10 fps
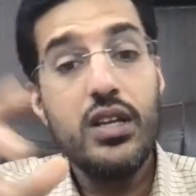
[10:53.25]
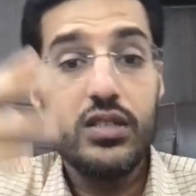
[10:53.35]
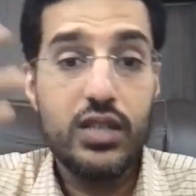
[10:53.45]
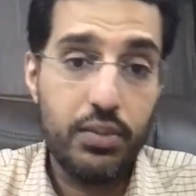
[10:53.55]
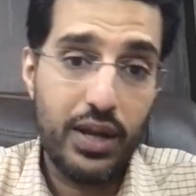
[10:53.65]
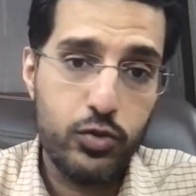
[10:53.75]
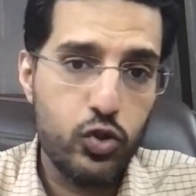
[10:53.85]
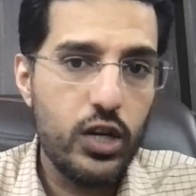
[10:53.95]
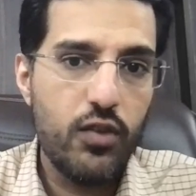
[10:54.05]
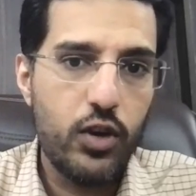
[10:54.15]
Sometimes you
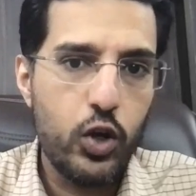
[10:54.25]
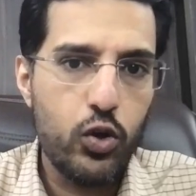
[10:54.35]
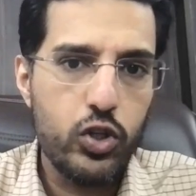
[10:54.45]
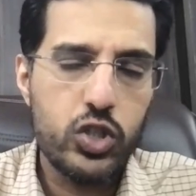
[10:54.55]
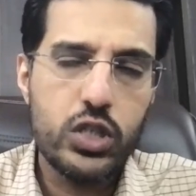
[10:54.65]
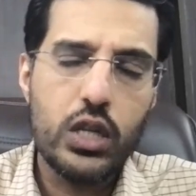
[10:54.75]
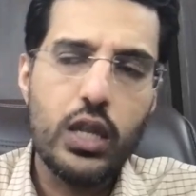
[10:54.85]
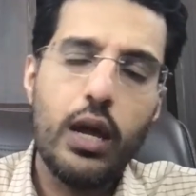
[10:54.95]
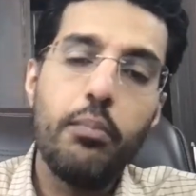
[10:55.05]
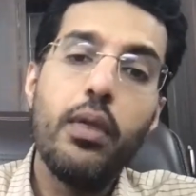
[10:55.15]
didn't even need to register
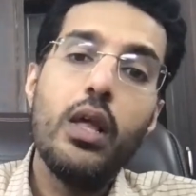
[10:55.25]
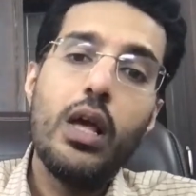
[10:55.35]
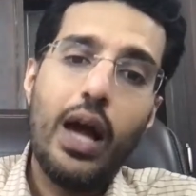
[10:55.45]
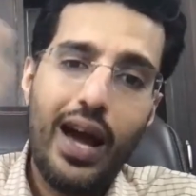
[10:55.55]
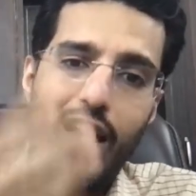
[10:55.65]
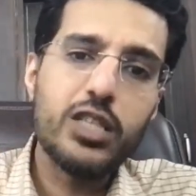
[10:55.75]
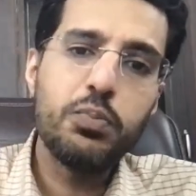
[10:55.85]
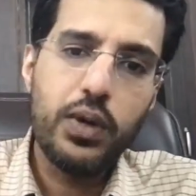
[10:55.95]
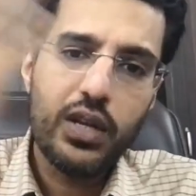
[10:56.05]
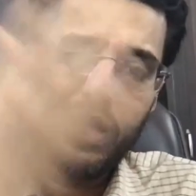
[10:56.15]
them as
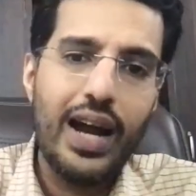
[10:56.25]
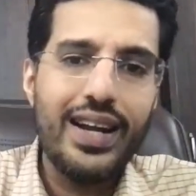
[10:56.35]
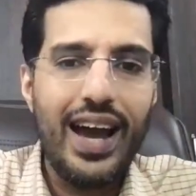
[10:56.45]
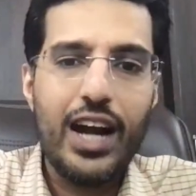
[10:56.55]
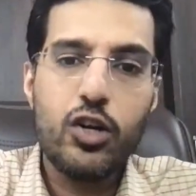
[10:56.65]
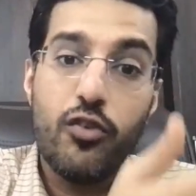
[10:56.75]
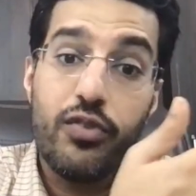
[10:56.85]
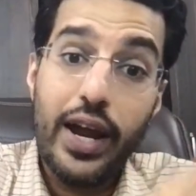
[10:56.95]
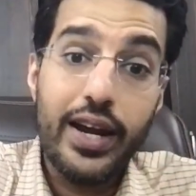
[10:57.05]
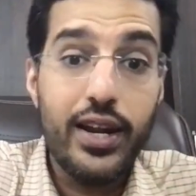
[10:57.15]
per that act of
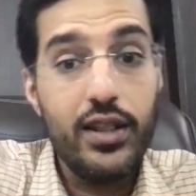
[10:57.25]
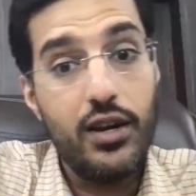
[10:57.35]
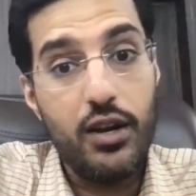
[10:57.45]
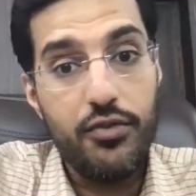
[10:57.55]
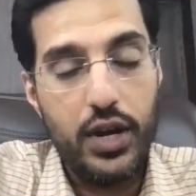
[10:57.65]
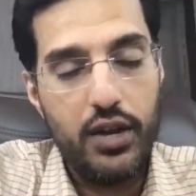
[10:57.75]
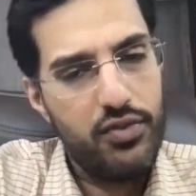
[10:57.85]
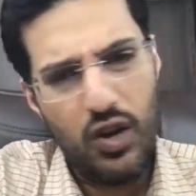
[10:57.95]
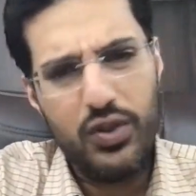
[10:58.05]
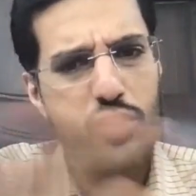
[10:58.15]
1935.
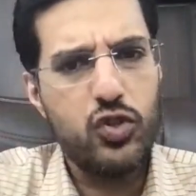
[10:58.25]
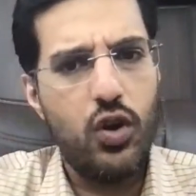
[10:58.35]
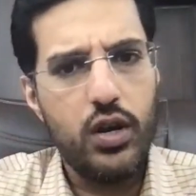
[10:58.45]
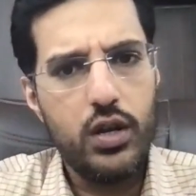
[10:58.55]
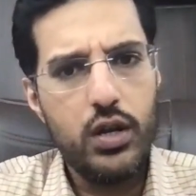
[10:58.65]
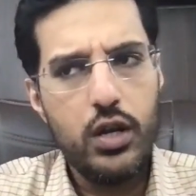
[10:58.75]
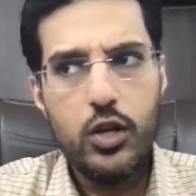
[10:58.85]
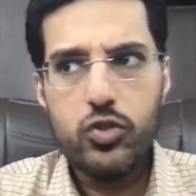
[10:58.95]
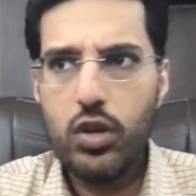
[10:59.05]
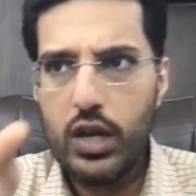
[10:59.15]
Now that's gone.
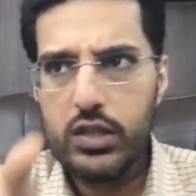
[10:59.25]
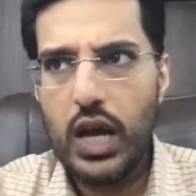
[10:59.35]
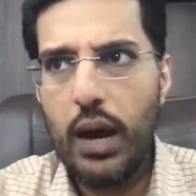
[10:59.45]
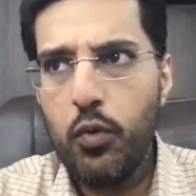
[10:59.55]
So in Assam